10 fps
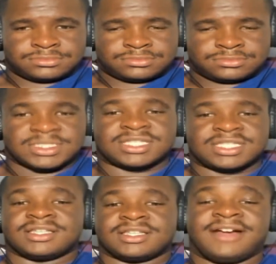this is
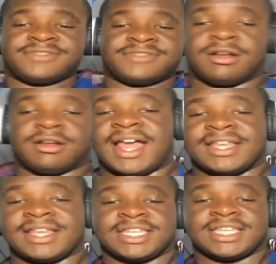the love story I
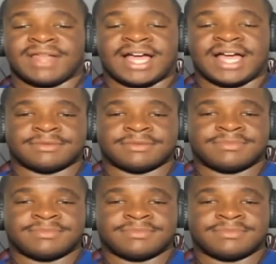need to blossom.